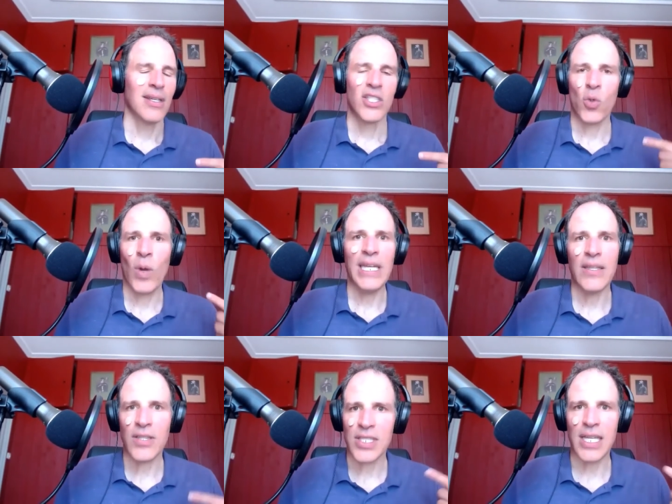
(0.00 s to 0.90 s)

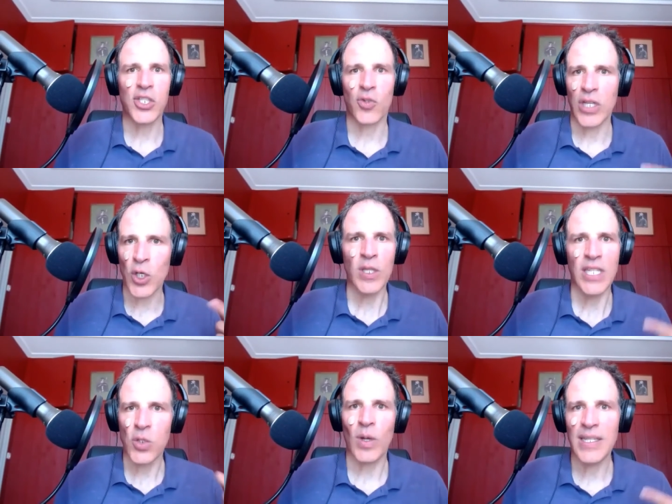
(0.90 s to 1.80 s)
20th century, early
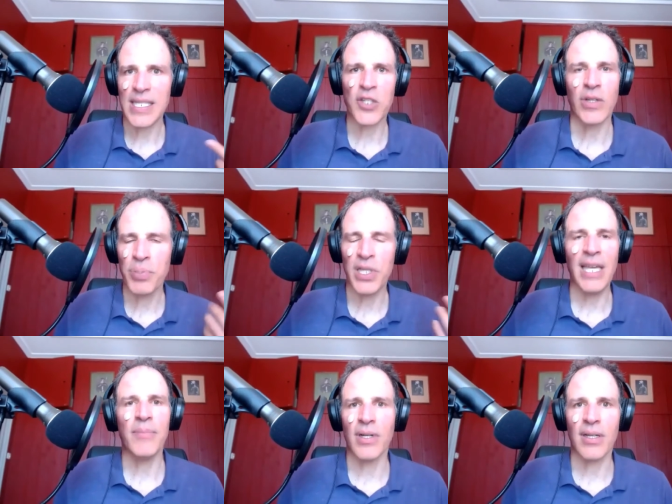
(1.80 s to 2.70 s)
20th century
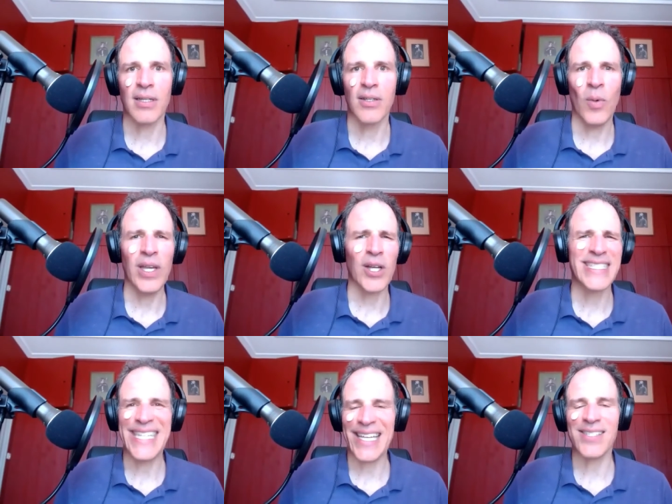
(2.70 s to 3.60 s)
playbook, we are
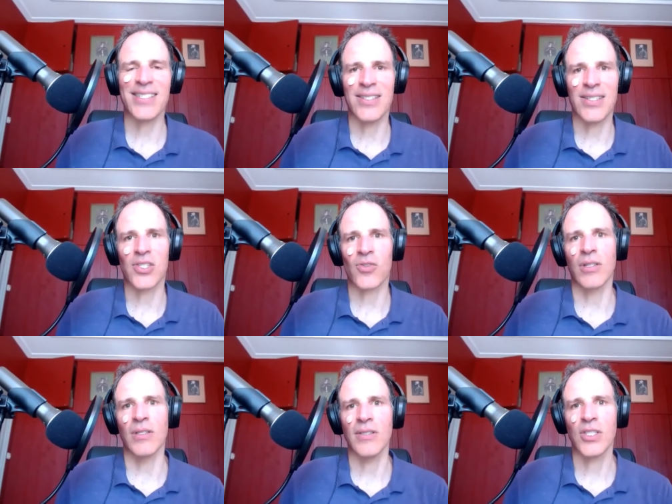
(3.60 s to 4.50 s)
destined to
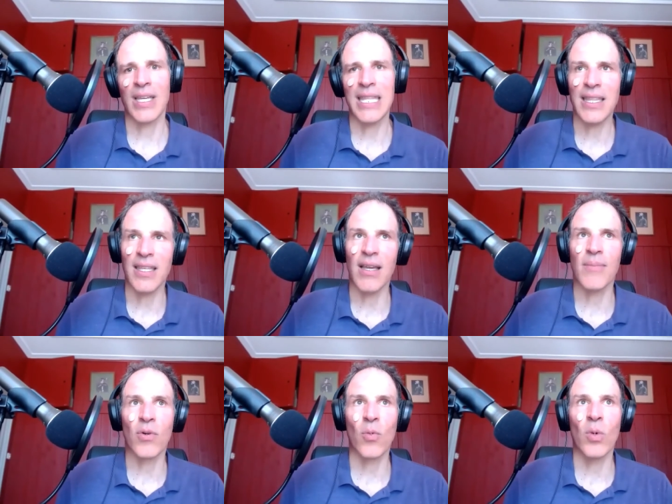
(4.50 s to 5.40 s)
struggle. So I think the
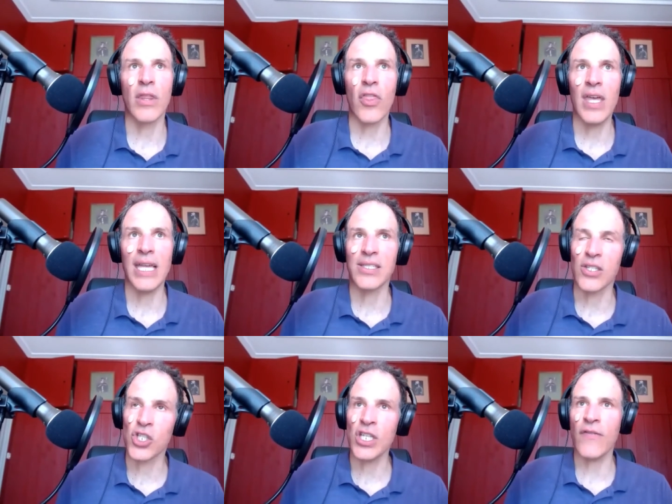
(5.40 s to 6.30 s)
number one thing is to
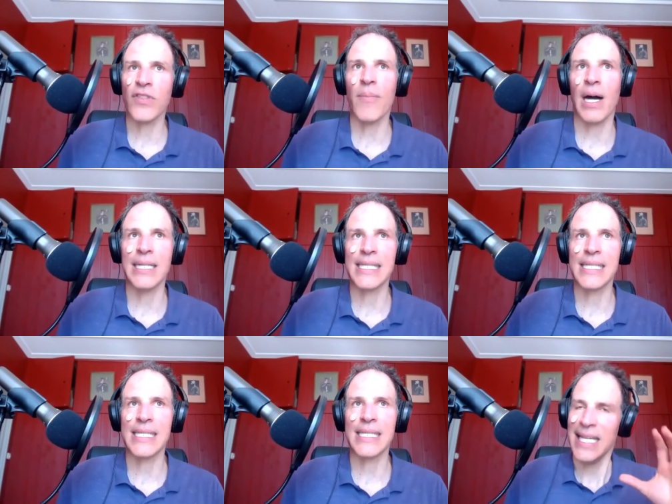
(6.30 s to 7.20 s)
shift the
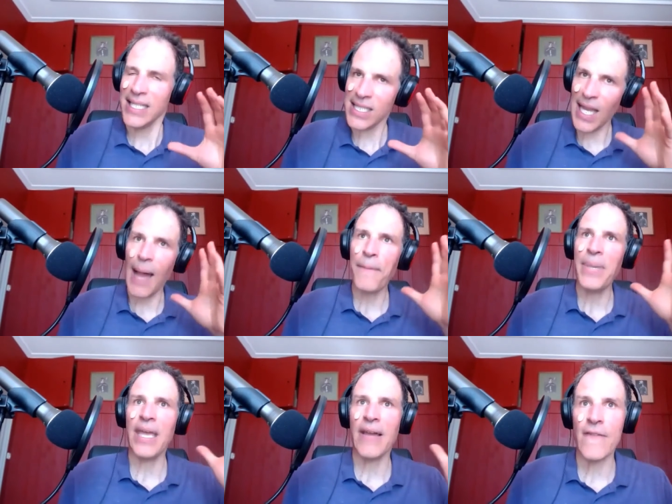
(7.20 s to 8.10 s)
mindset, stop
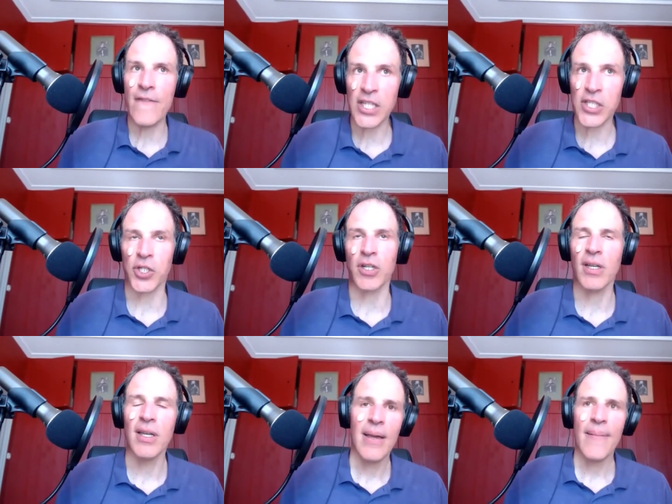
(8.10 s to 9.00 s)
being a fixer,
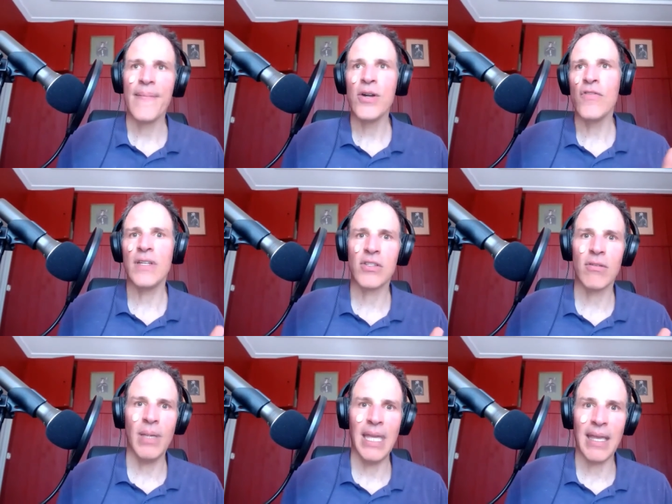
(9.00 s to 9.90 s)
move into
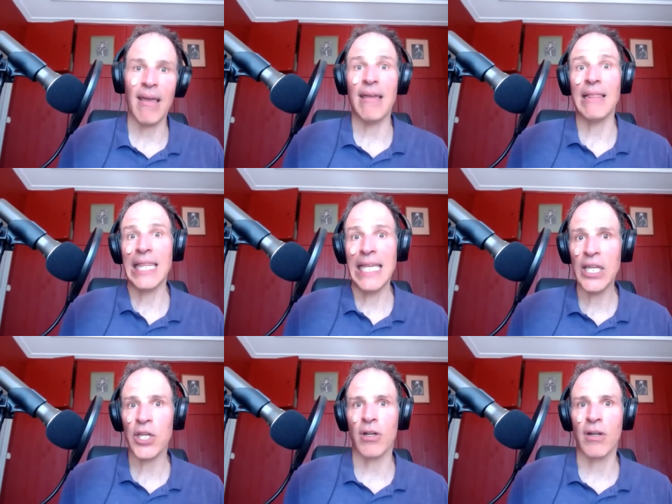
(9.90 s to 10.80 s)
being a
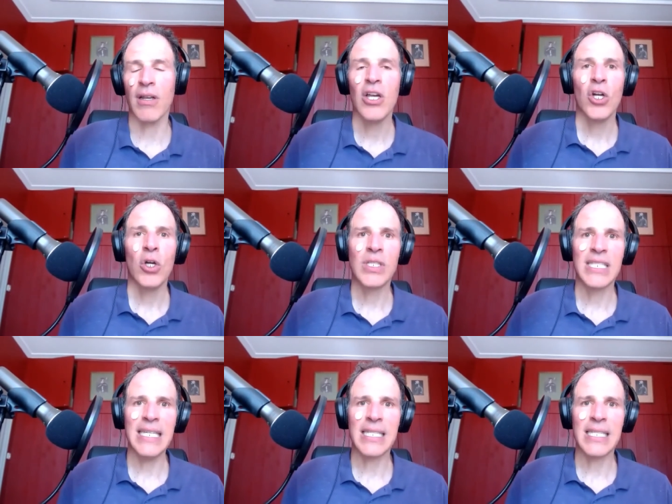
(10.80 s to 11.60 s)
leader who sees